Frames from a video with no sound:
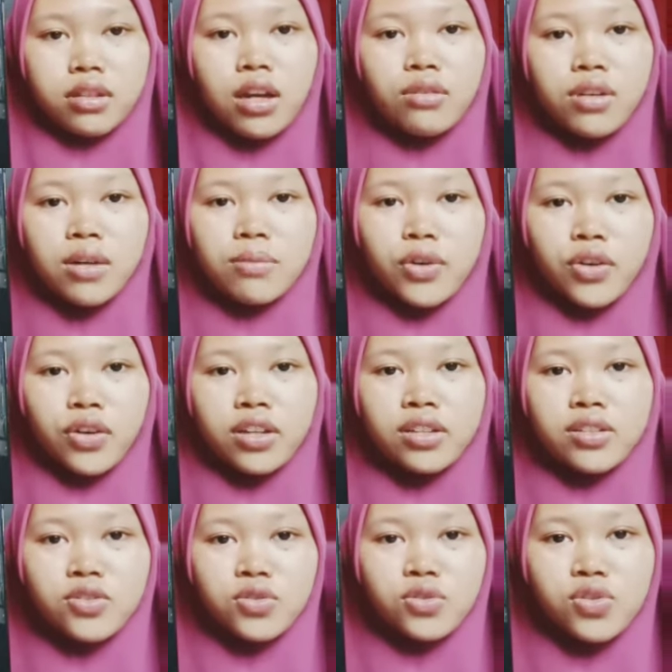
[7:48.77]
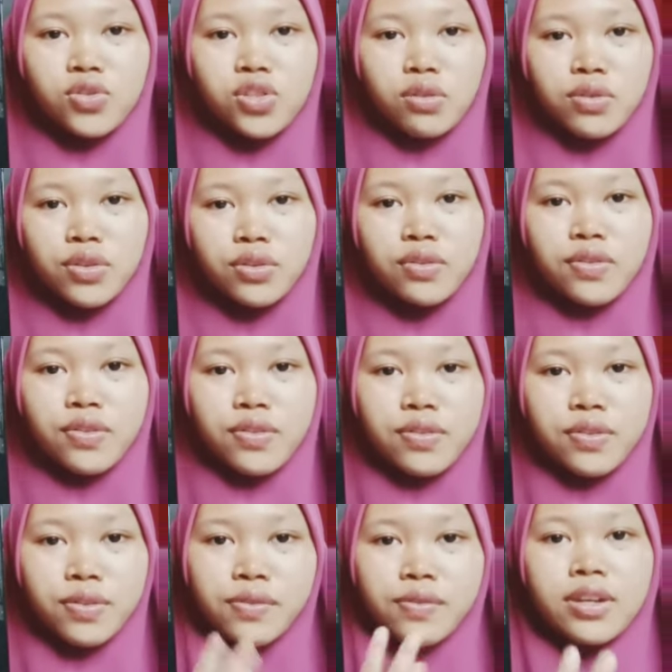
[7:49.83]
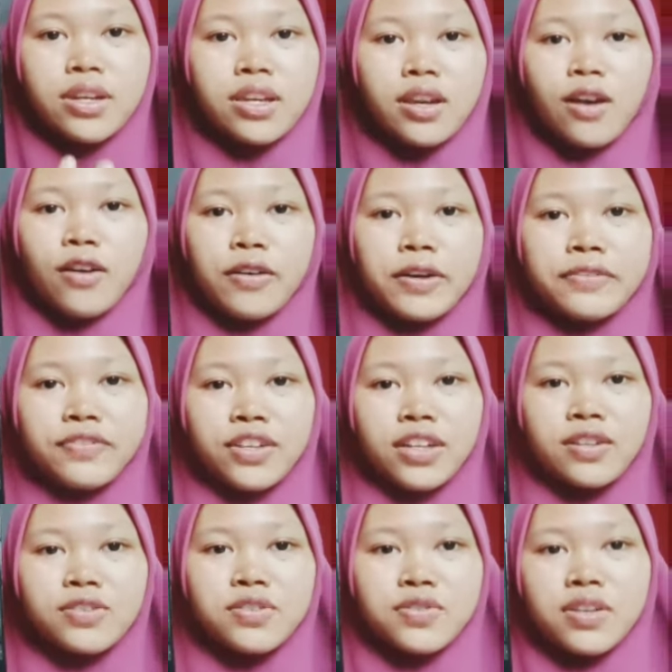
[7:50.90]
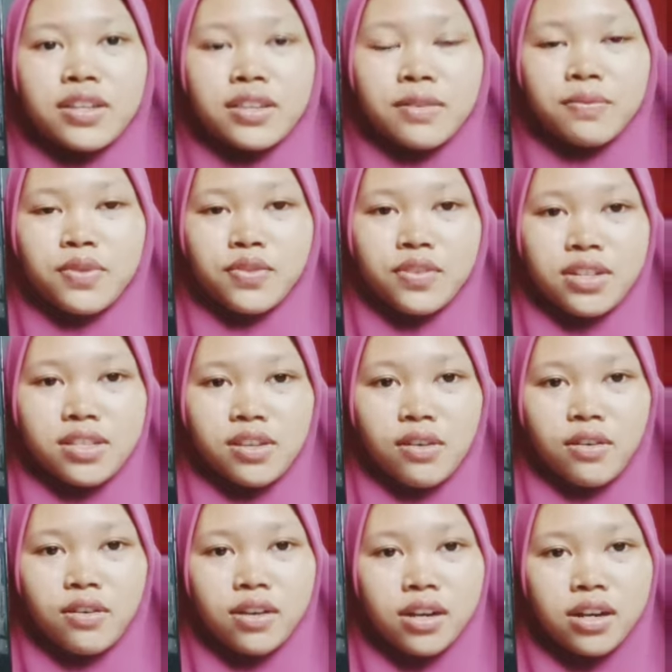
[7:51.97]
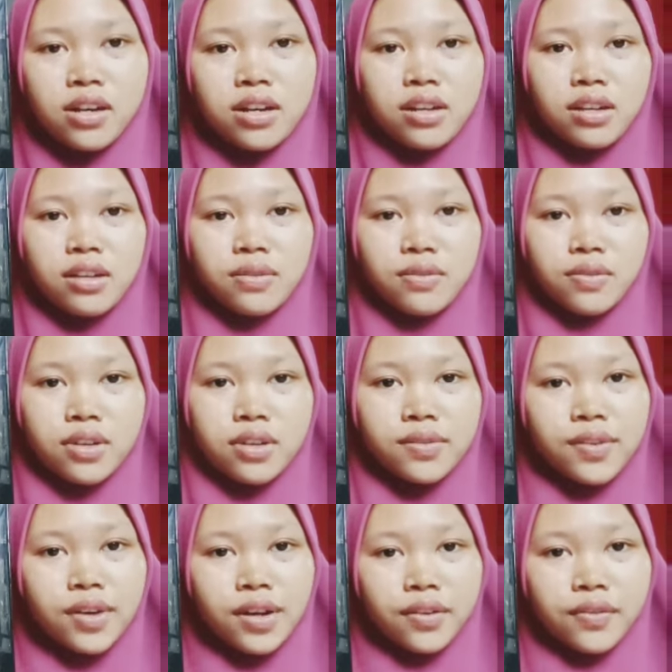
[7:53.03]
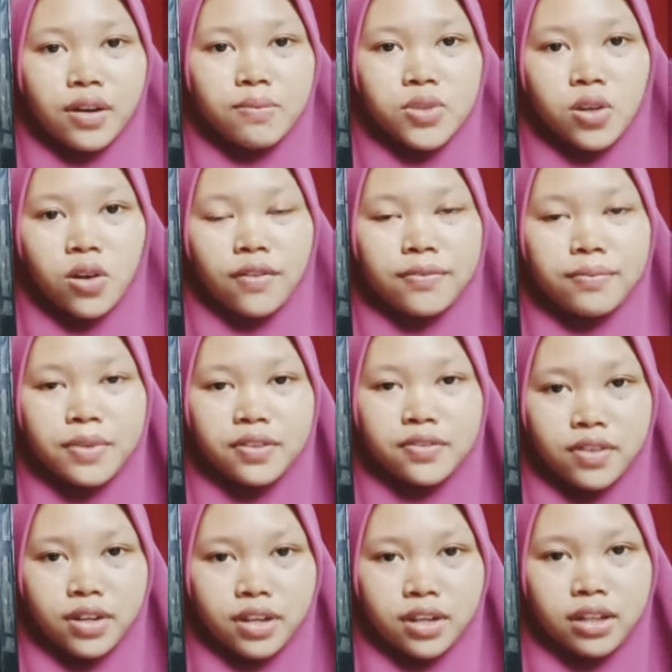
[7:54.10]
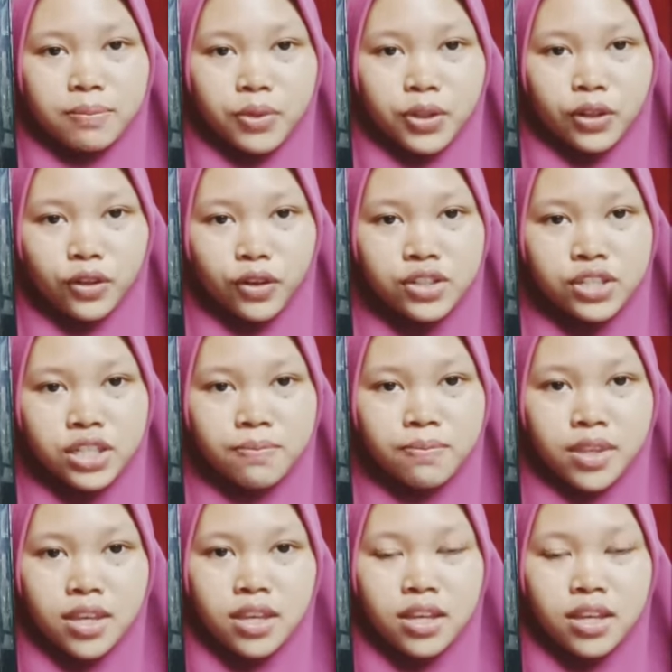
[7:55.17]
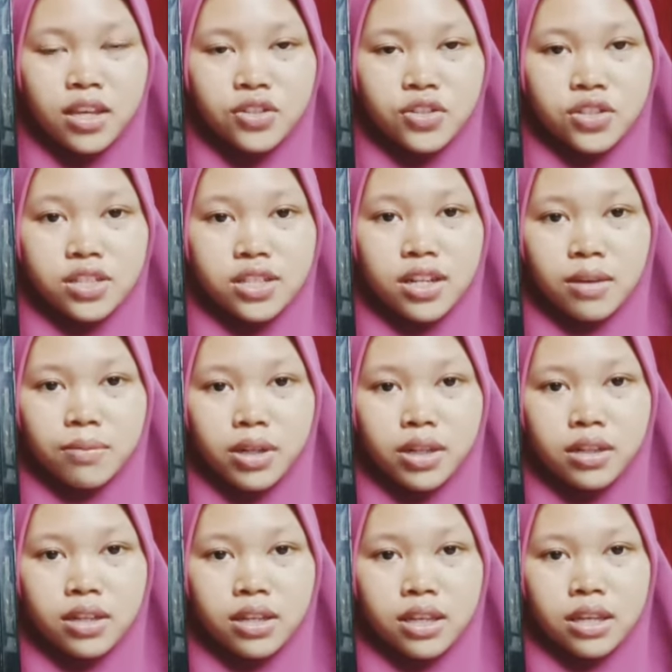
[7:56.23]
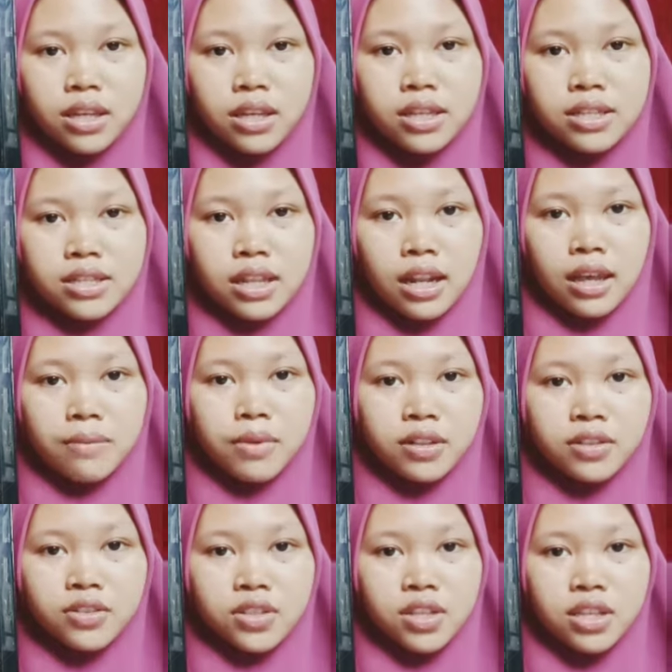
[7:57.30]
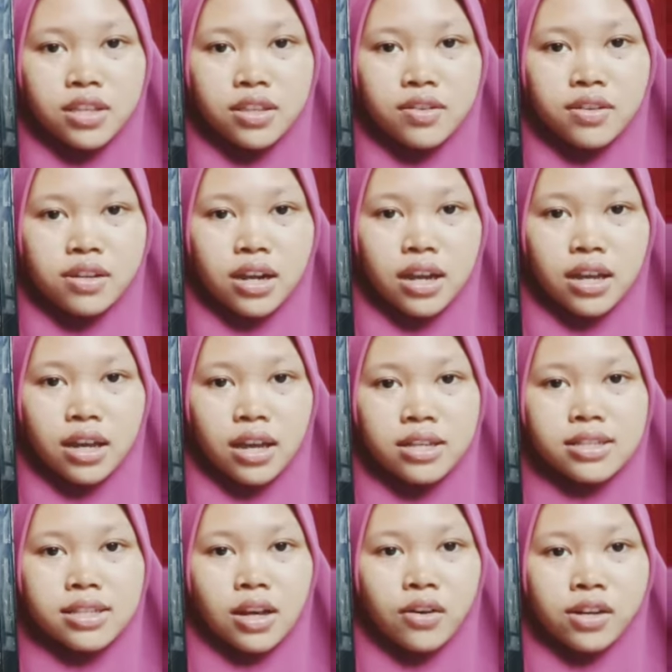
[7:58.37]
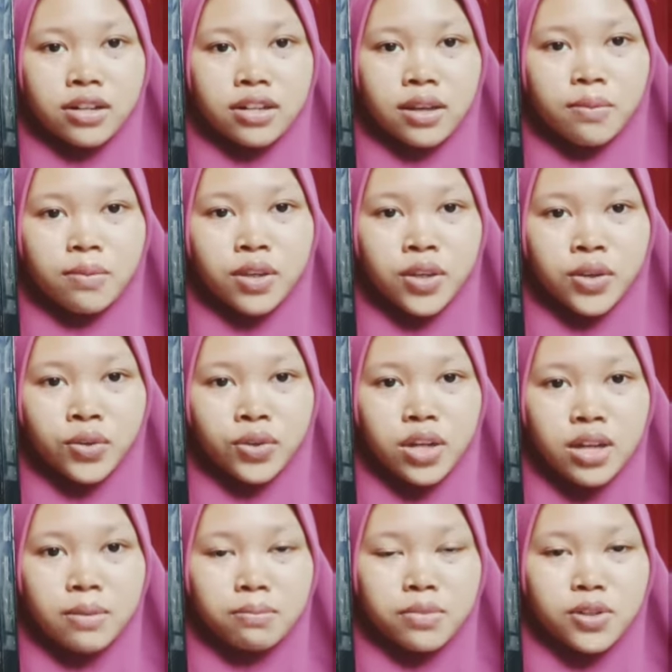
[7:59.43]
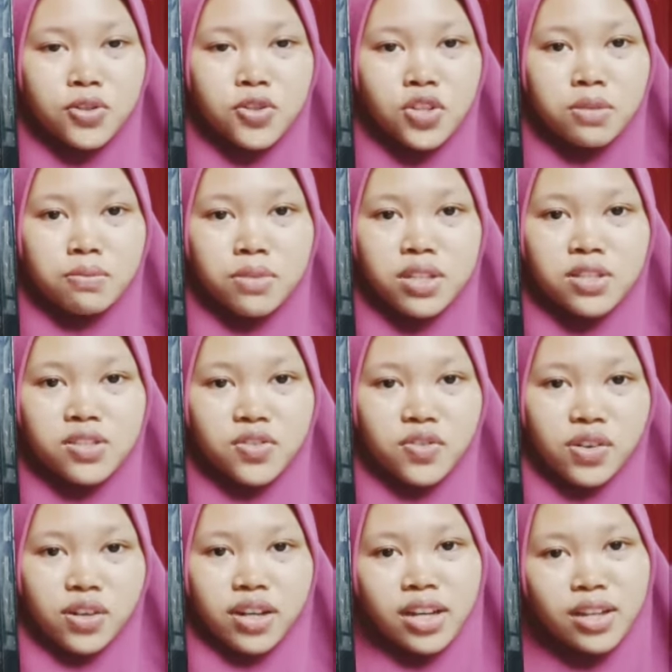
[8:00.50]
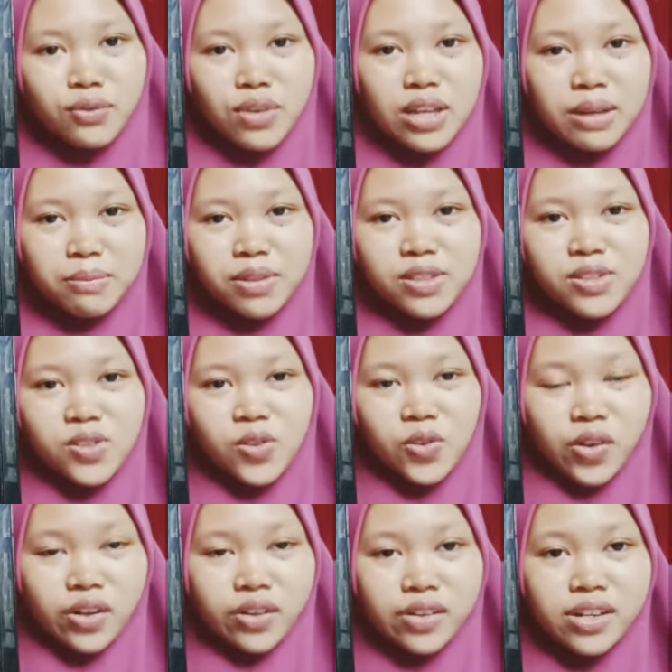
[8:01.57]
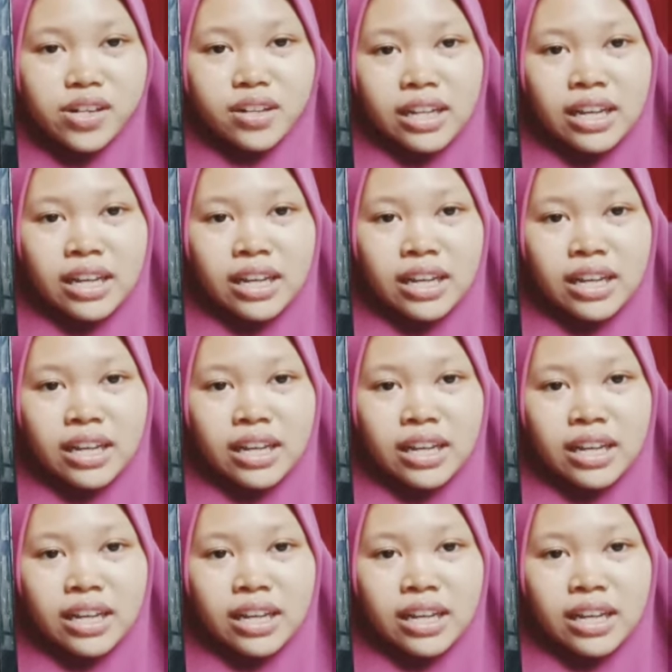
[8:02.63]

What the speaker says: Now I'm going to show you 3 of illustrative trees or 3 diagrams of metrical phonology. Each syllable is labeled either S or W, but don't mean strong and weak, but stronger